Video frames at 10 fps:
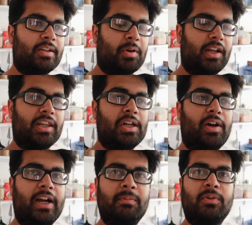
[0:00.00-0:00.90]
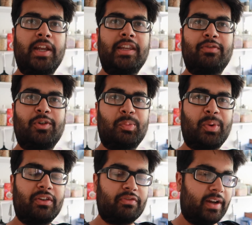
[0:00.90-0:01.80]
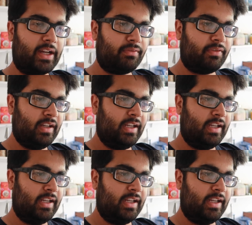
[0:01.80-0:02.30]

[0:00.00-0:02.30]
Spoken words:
right now I'm 94.5,